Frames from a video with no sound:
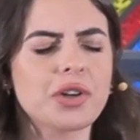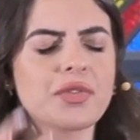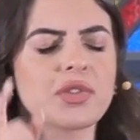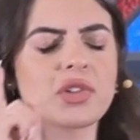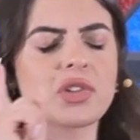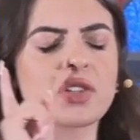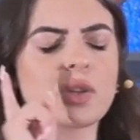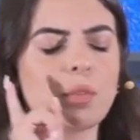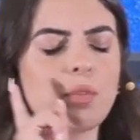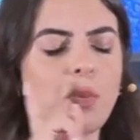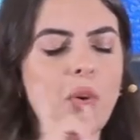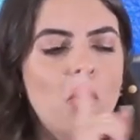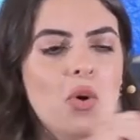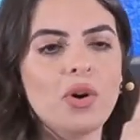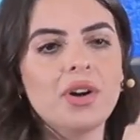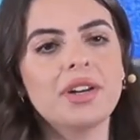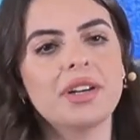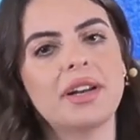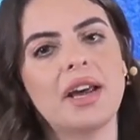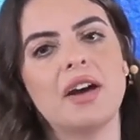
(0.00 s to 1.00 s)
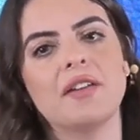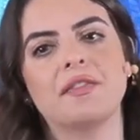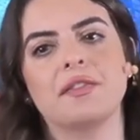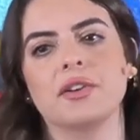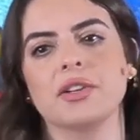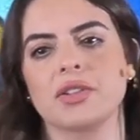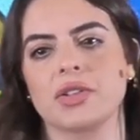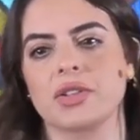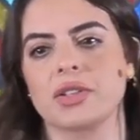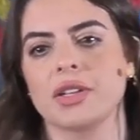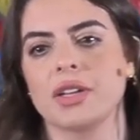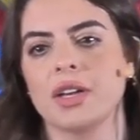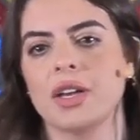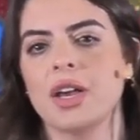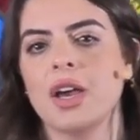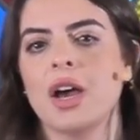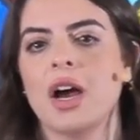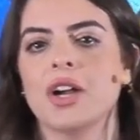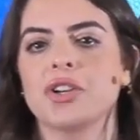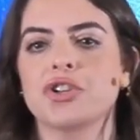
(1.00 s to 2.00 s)
of supported efforts
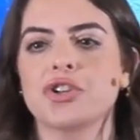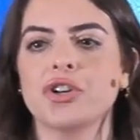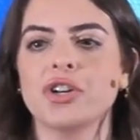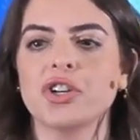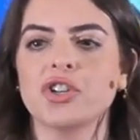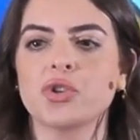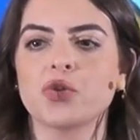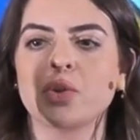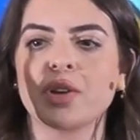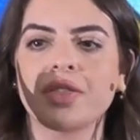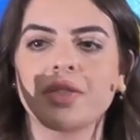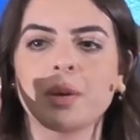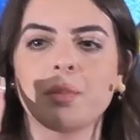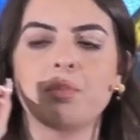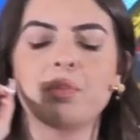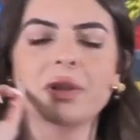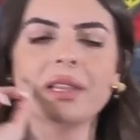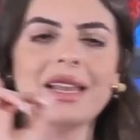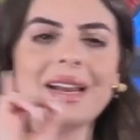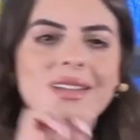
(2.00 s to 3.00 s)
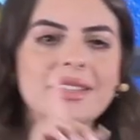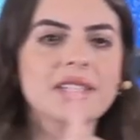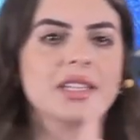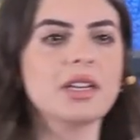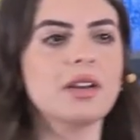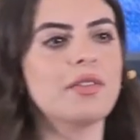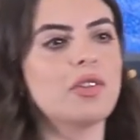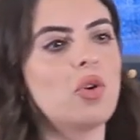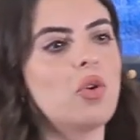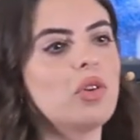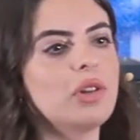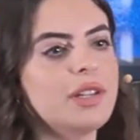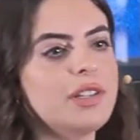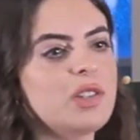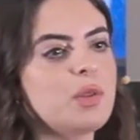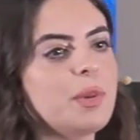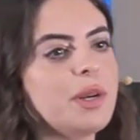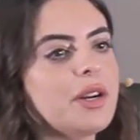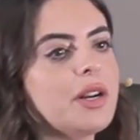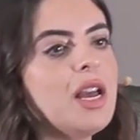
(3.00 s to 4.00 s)
a church with the blessing of the Holy
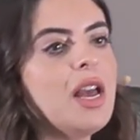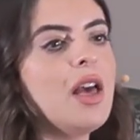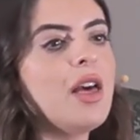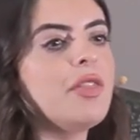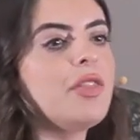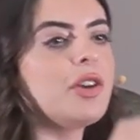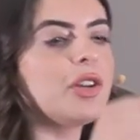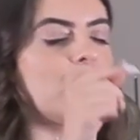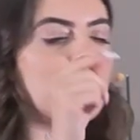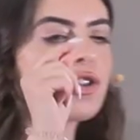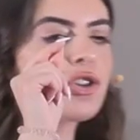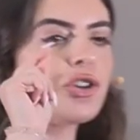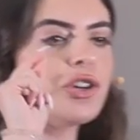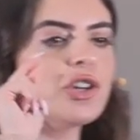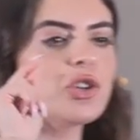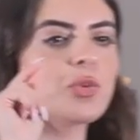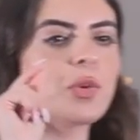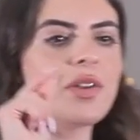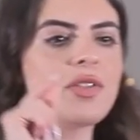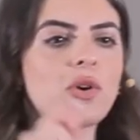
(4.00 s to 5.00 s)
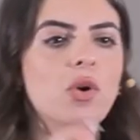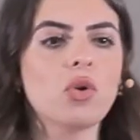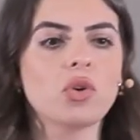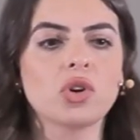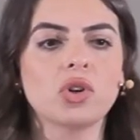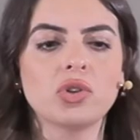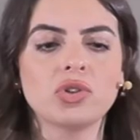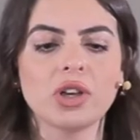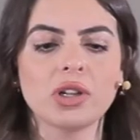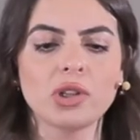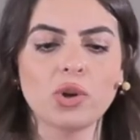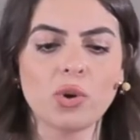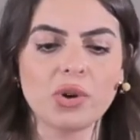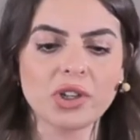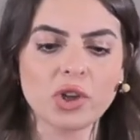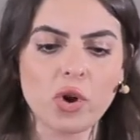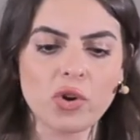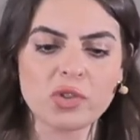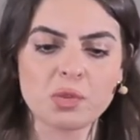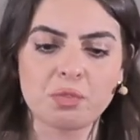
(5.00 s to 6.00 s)
Spirit, the, a church where the, the
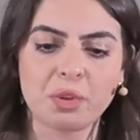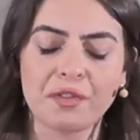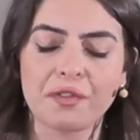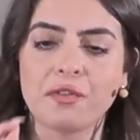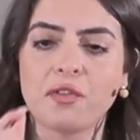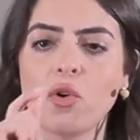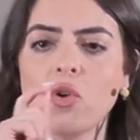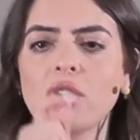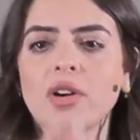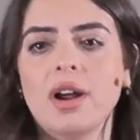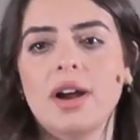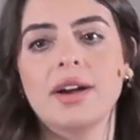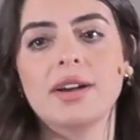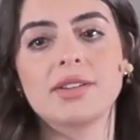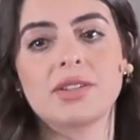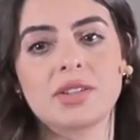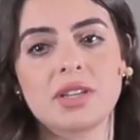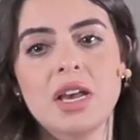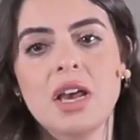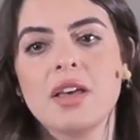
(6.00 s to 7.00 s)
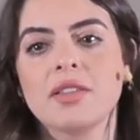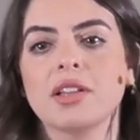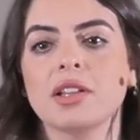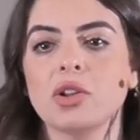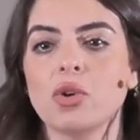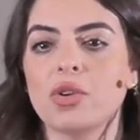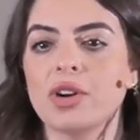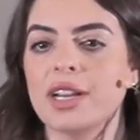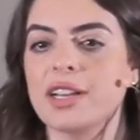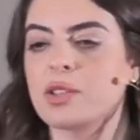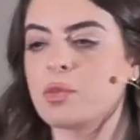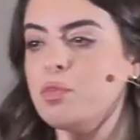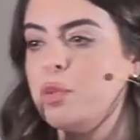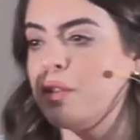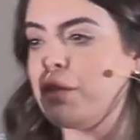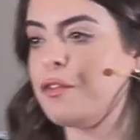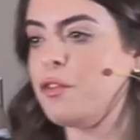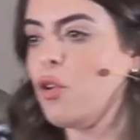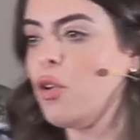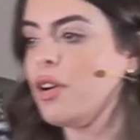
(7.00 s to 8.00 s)
Lord goes before us. The Lord is
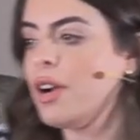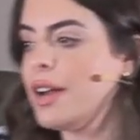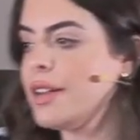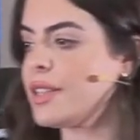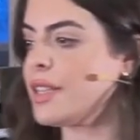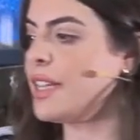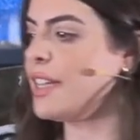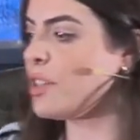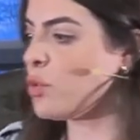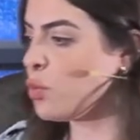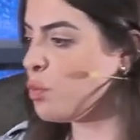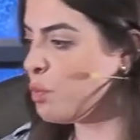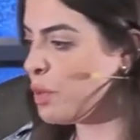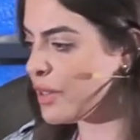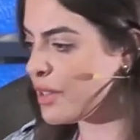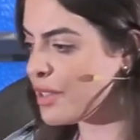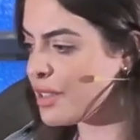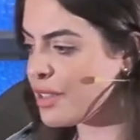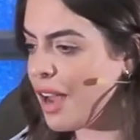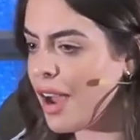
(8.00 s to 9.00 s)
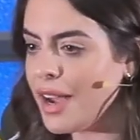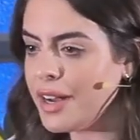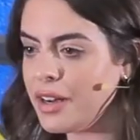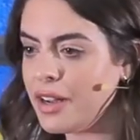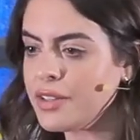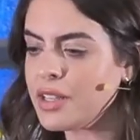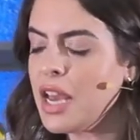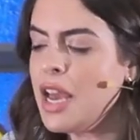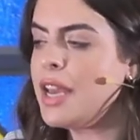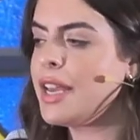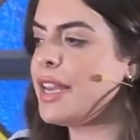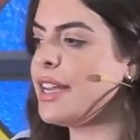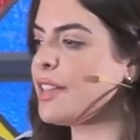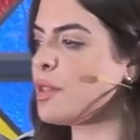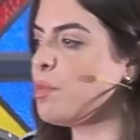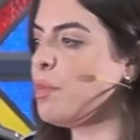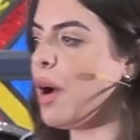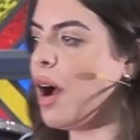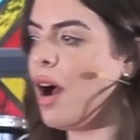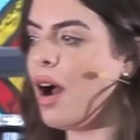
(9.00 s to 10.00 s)
before us, He's beside us, He
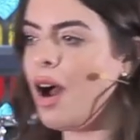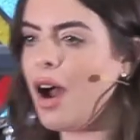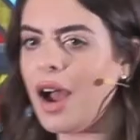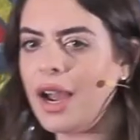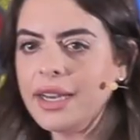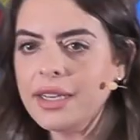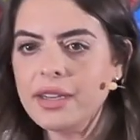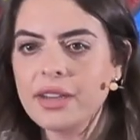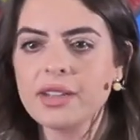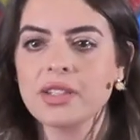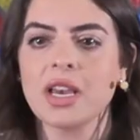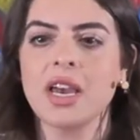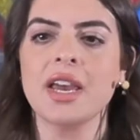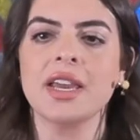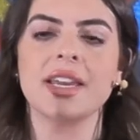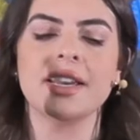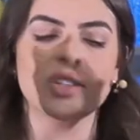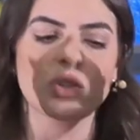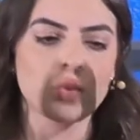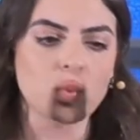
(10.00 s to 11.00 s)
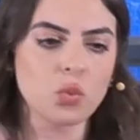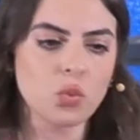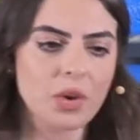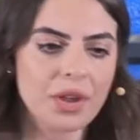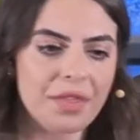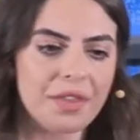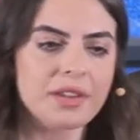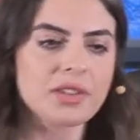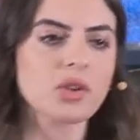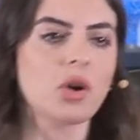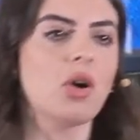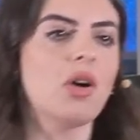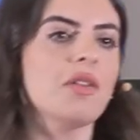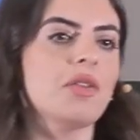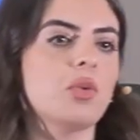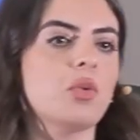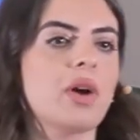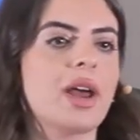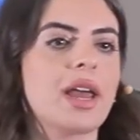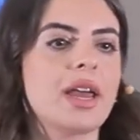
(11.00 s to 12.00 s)
is behind us, He is with us all
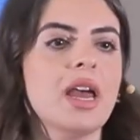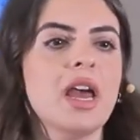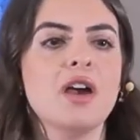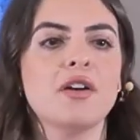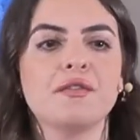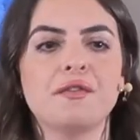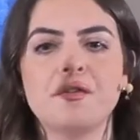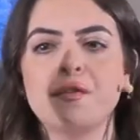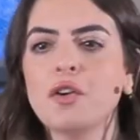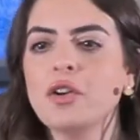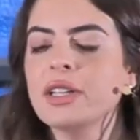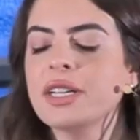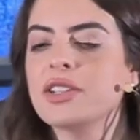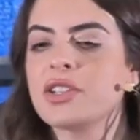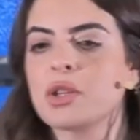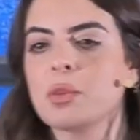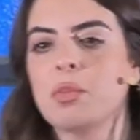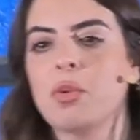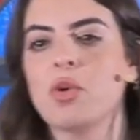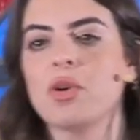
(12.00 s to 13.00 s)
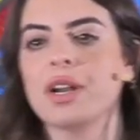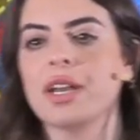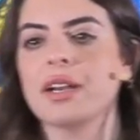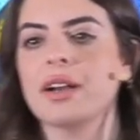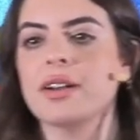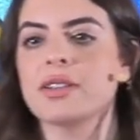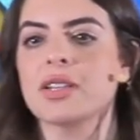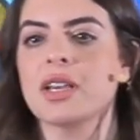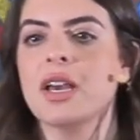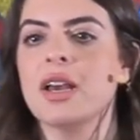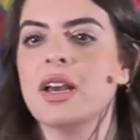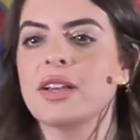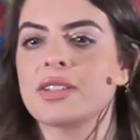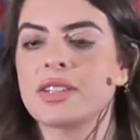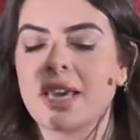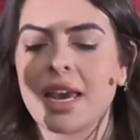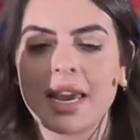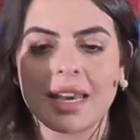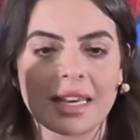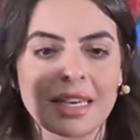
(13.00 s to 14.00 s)
the way, fully supporting us,
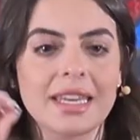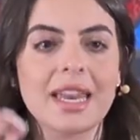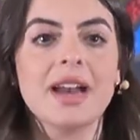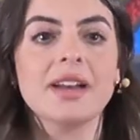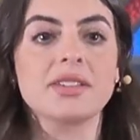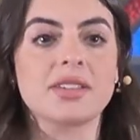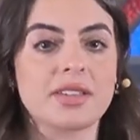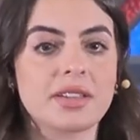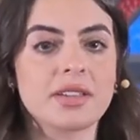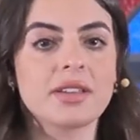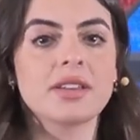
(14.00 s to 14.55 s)
saying, Yes,